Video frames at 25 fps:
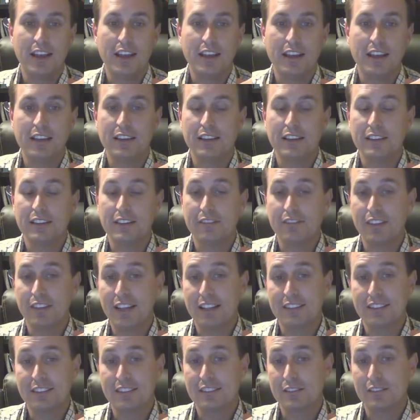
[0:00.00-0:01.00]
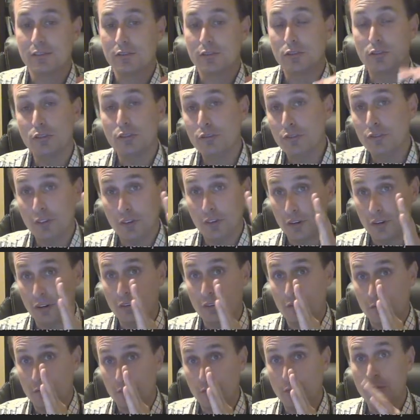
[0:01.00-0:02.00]
And if that's too
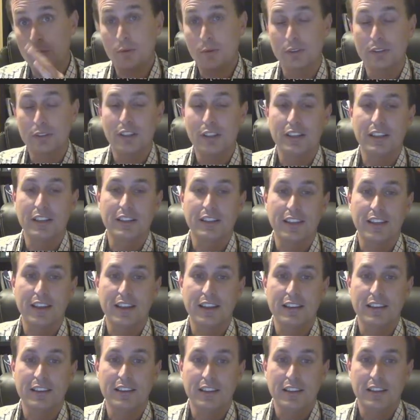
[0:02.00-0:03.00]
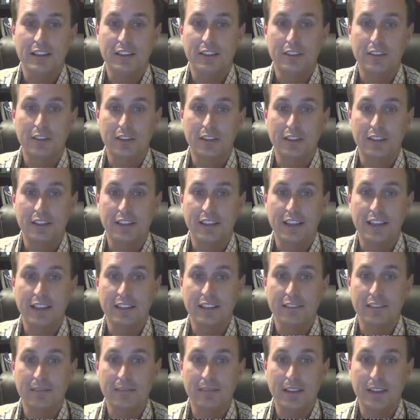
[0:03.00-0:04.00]
far forward like that, you're gonna
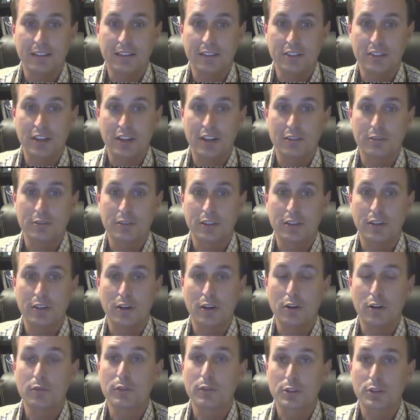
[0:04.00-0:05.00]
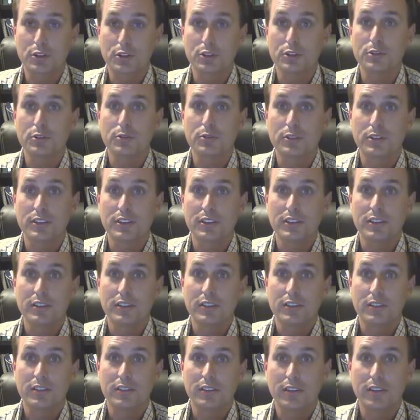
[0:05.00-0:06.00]
get that the gyro is gonna overshoot
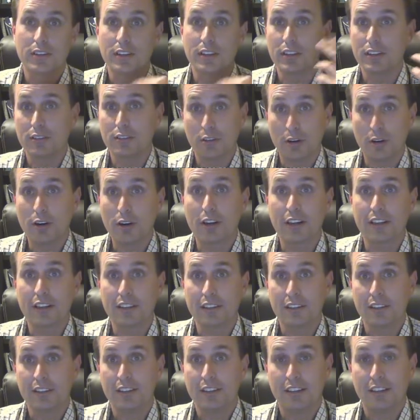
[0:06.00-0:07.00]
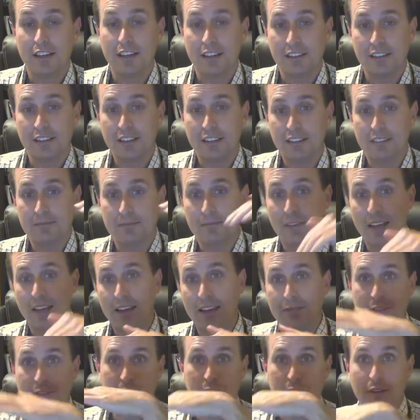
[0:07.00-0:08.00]
the target and then
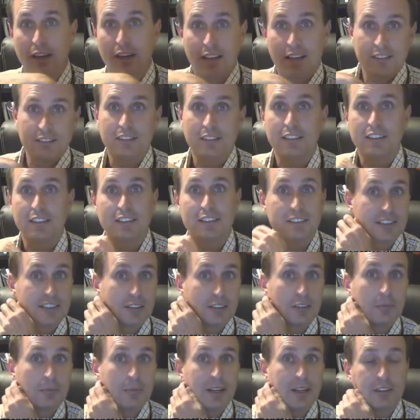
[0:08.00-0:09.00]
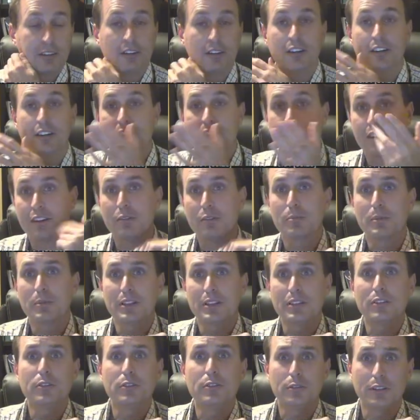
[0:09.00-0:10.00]
have to oscillate and settle back on it. So that would
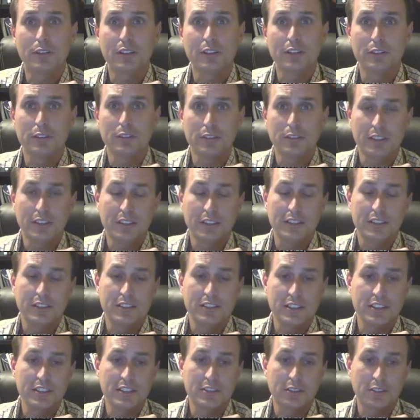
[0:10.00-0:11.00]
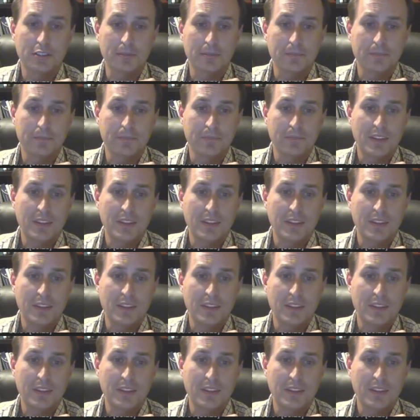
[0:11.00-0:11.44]
be too little D term.